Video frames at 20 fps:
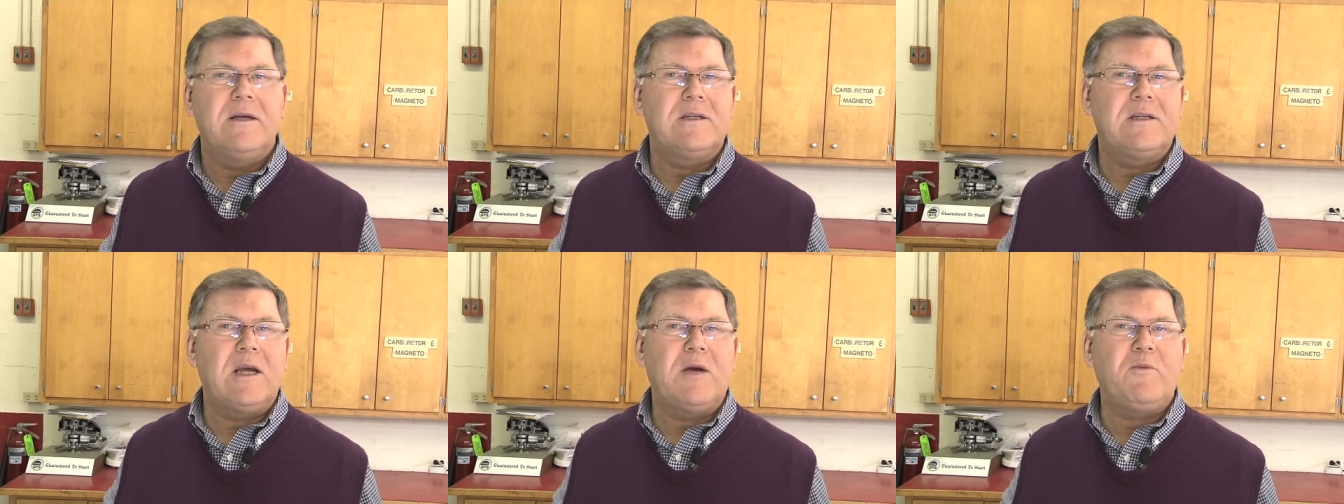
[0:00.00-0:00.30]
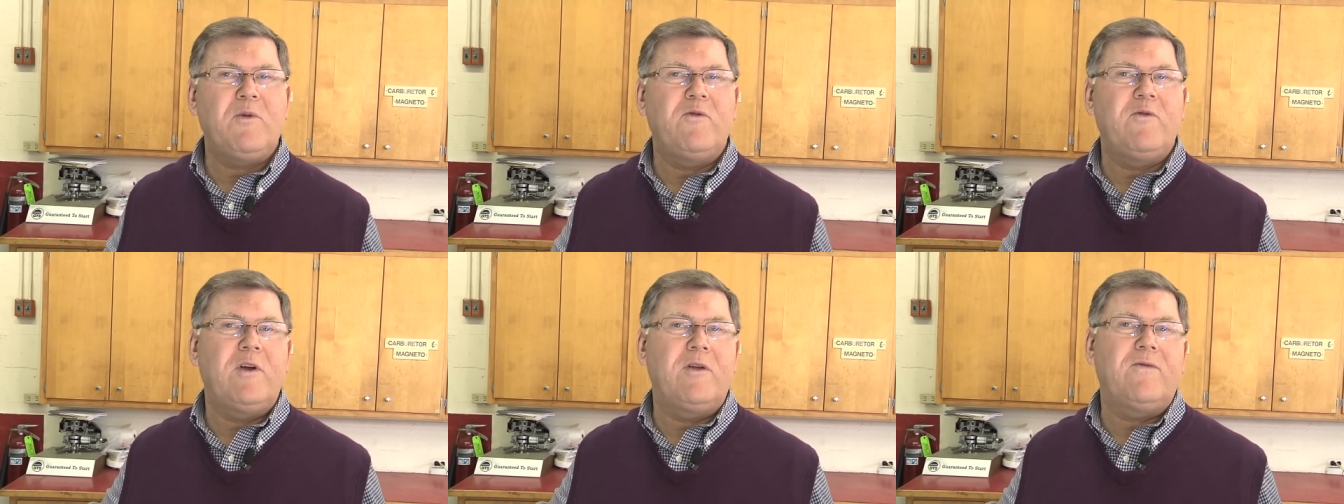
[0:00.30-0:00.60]

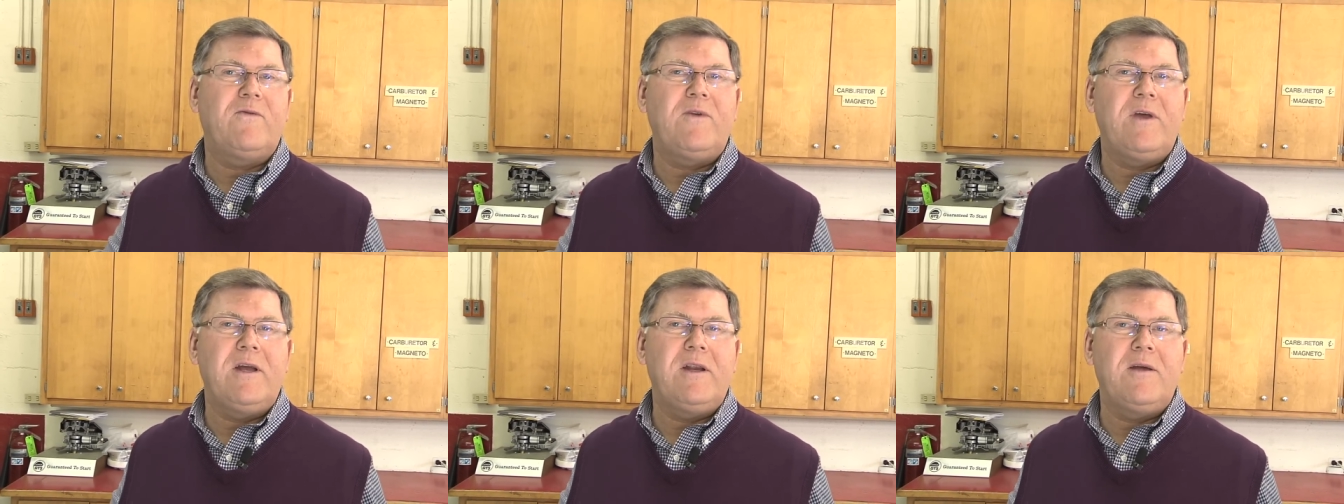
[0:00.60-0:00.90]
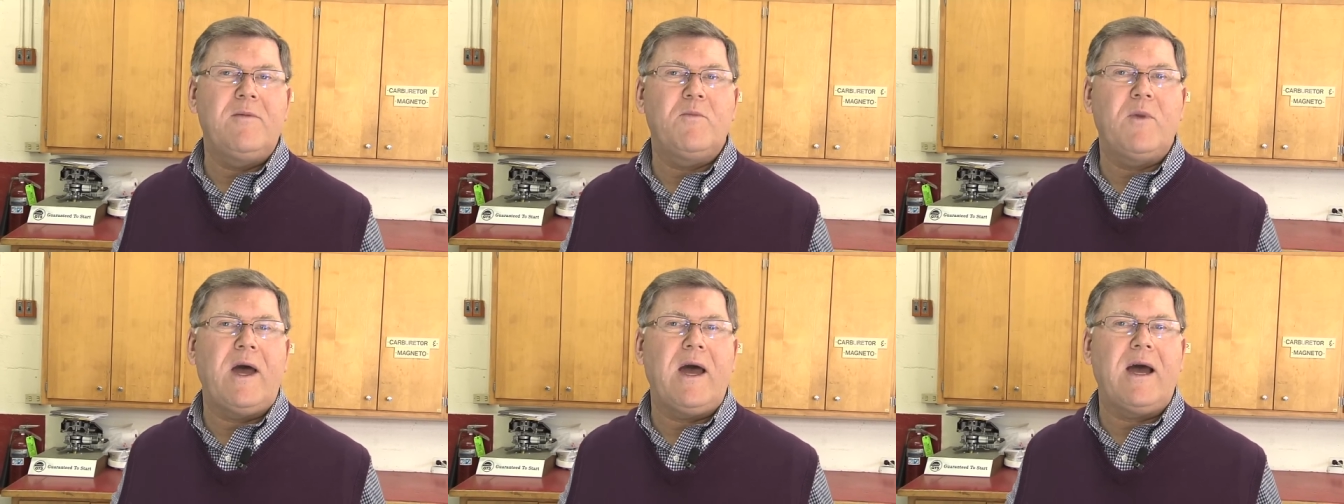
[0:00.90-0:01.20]
some of it
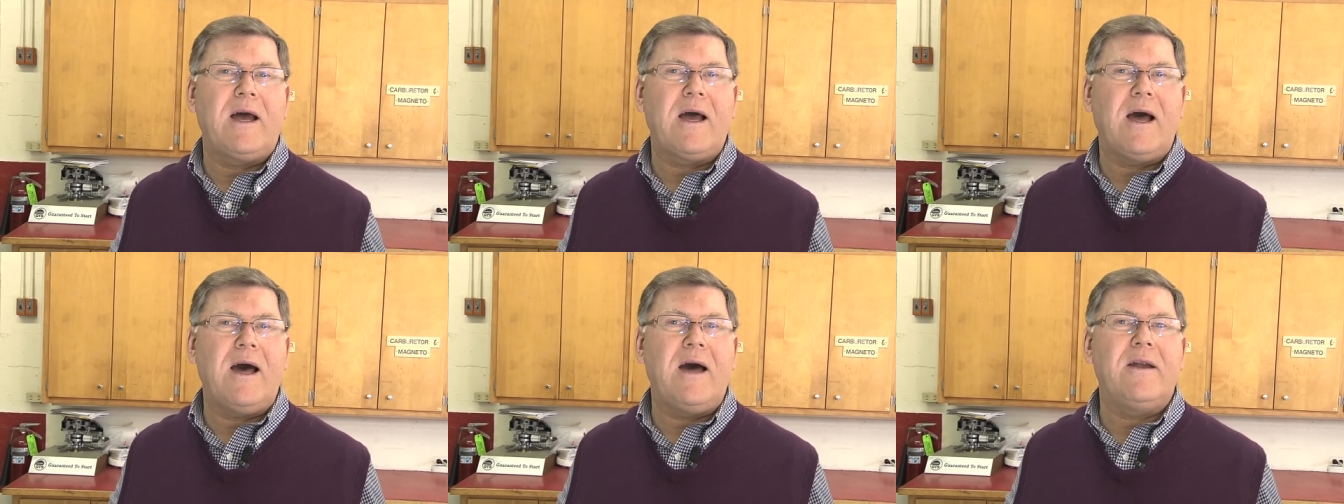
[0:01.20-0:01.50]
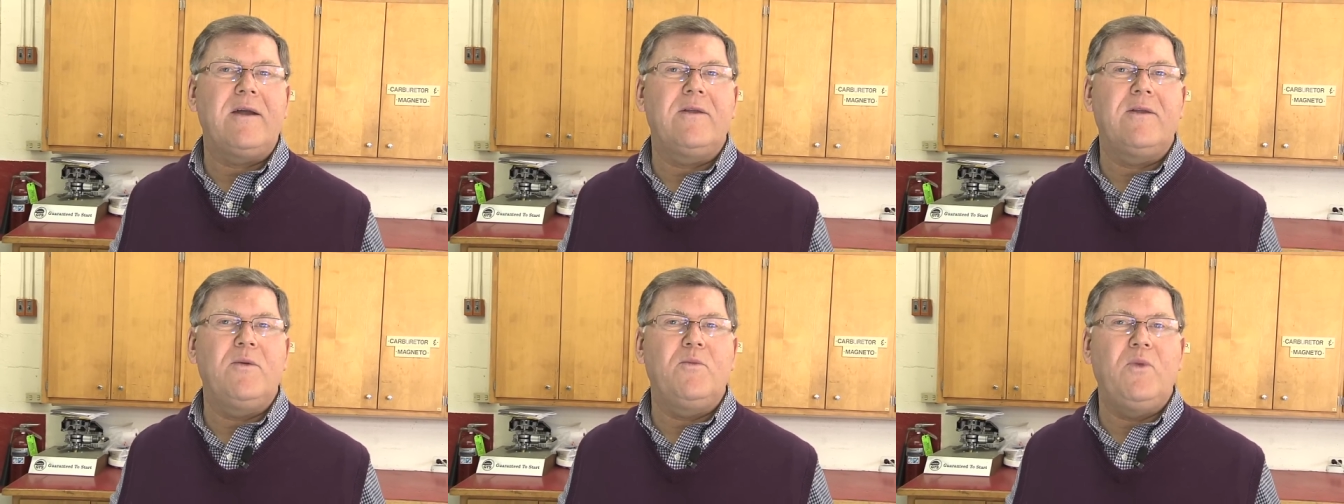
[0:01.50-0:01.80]
feeding back
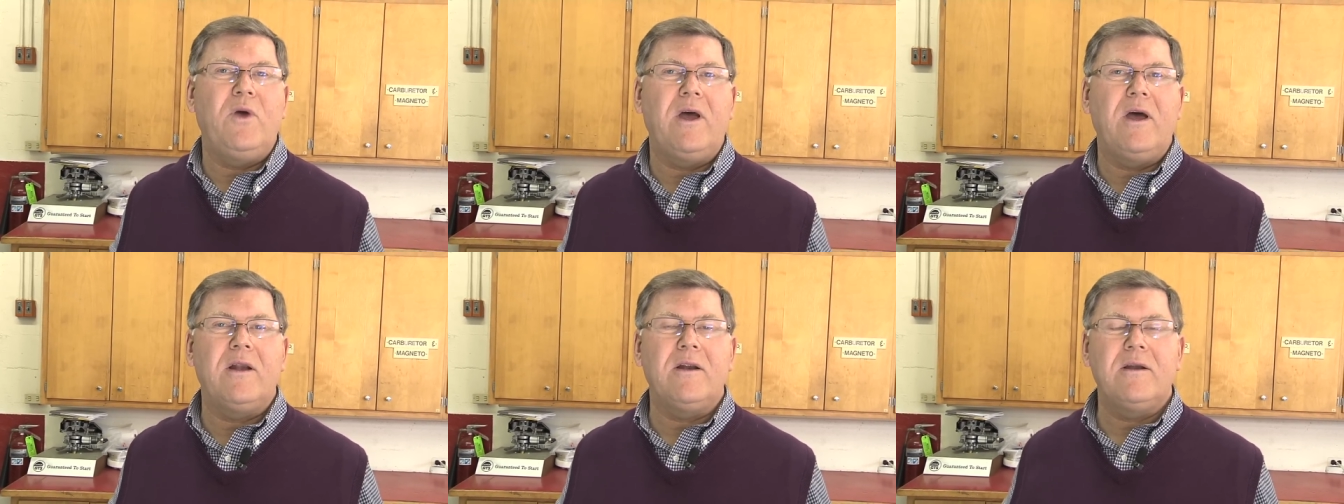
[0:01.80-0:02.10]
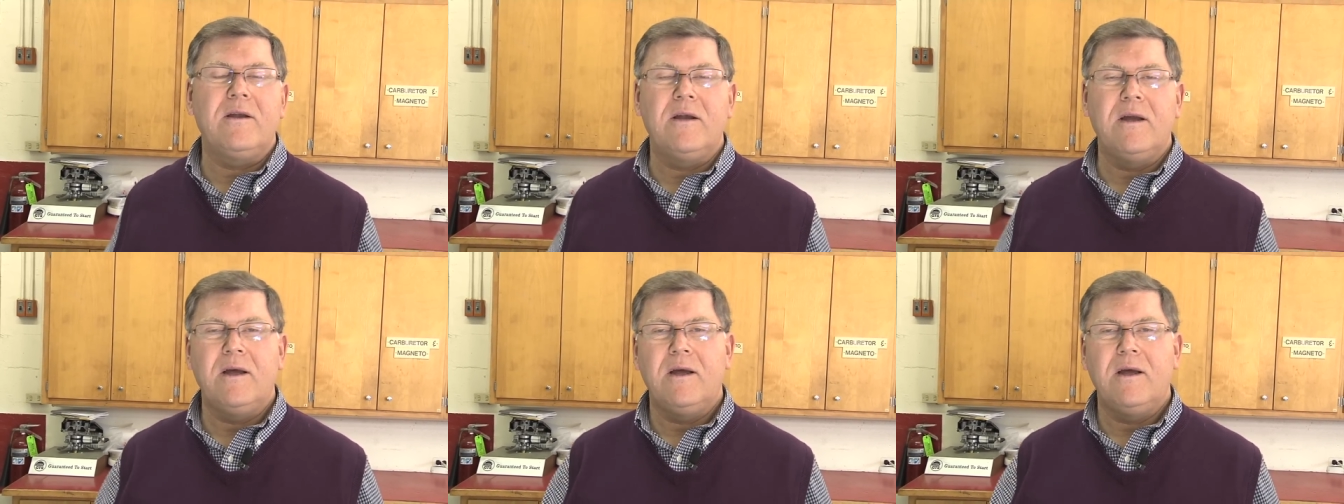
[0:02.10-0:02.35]
out of the bin.